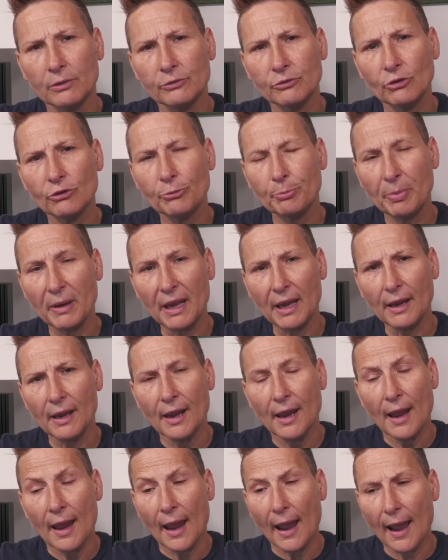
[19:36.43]
just
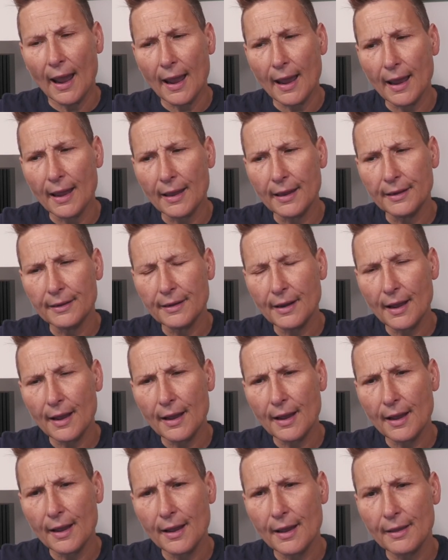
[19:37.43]
be, and
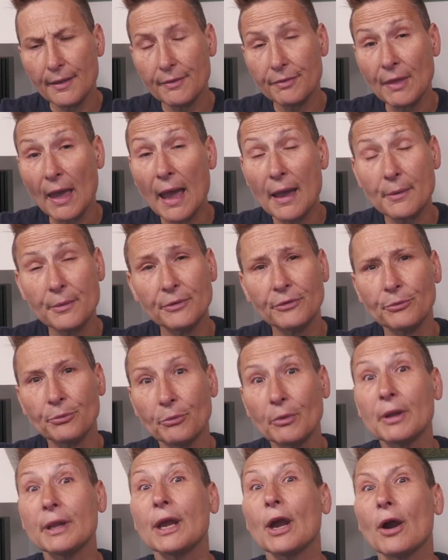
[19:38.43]
uh, that was a
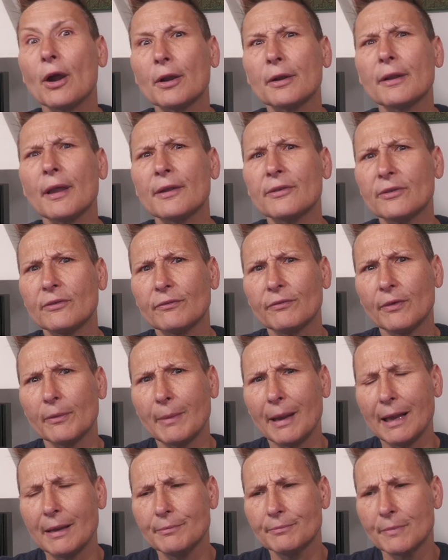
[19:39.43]
really hard lesson for
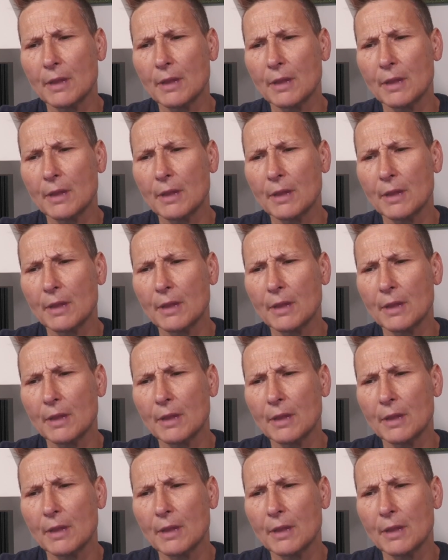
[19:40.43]
me.